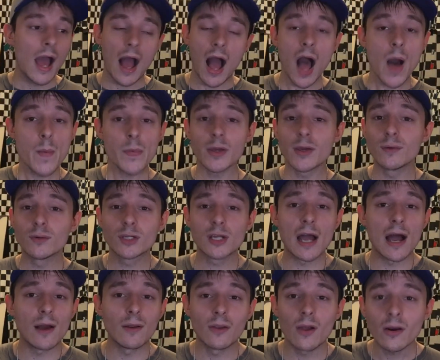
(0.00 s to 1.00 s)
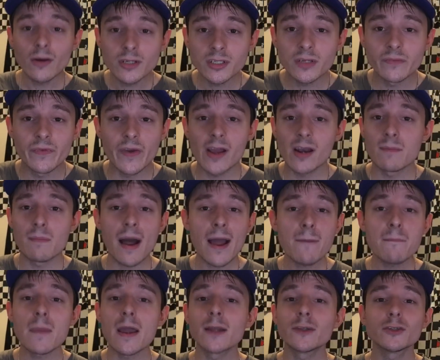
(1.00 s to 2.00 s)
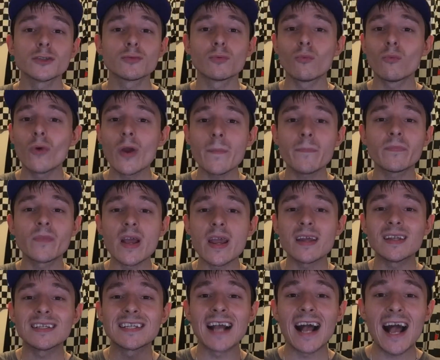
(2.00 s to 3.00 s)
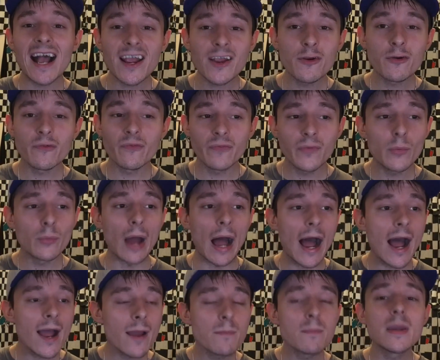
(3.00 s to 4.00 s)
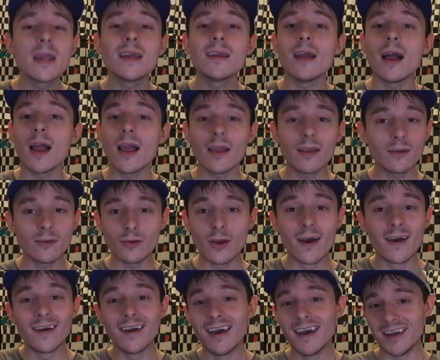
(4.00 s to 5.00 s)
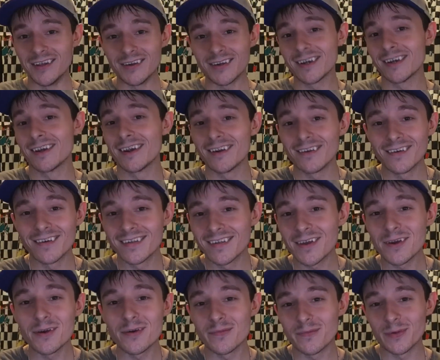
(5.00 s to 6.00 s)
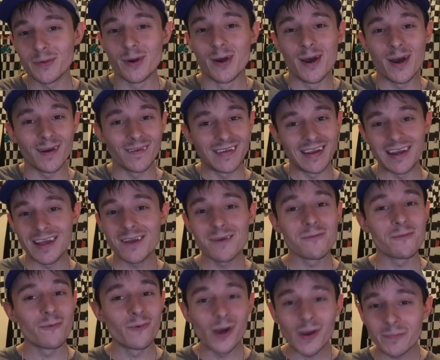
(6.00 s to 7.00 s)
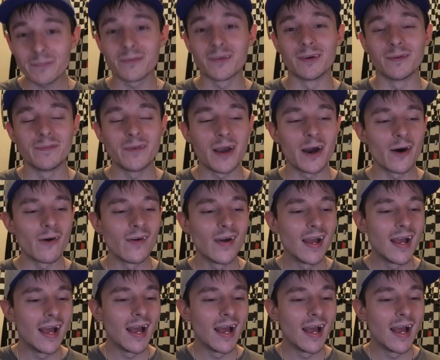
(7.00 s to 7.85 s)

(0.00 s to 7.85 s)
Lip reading: I'm a huge Kyle Larson fan, and my man just whipped the entire field. I mean, you could hear his interview. I mean, he whipped them, yo.